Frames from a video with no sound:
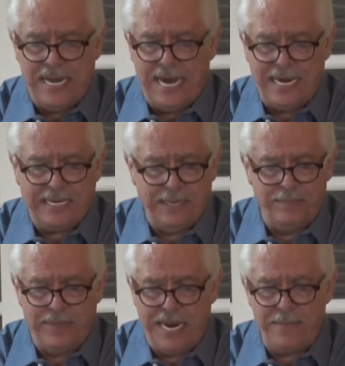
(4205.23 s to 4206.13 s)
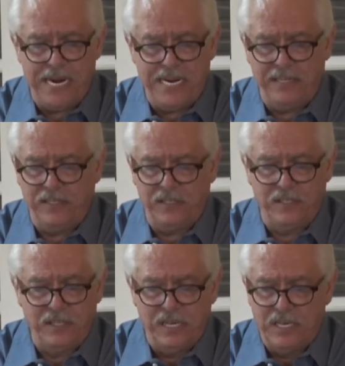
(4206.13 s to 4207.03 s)
I can maybe
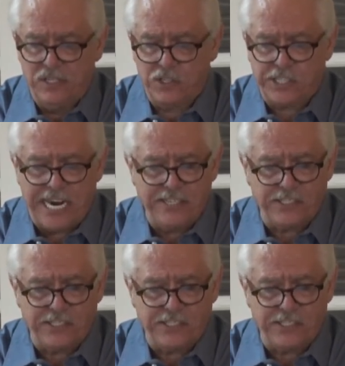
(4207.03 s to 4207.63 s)
say